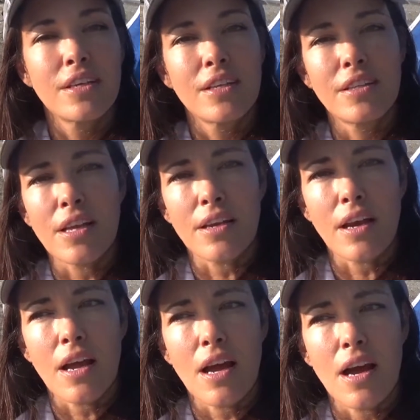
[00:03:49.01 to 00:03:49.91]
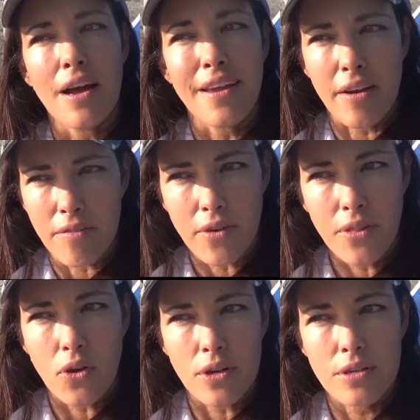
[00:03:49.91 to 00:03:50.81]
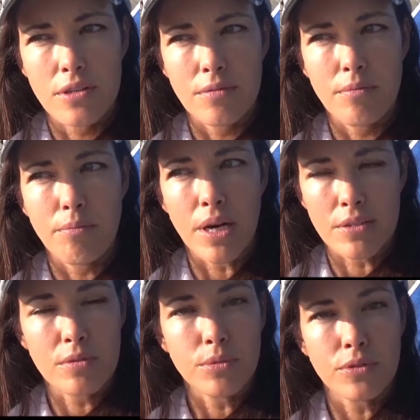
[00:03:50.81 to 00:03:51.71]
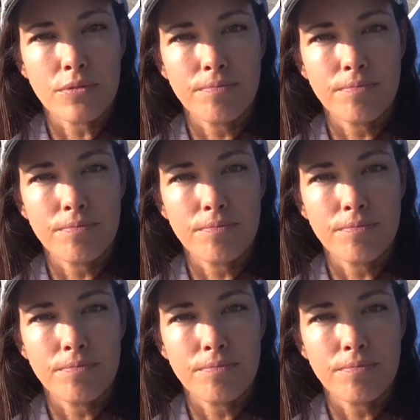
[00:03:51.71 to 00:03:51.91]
than I ever thought possible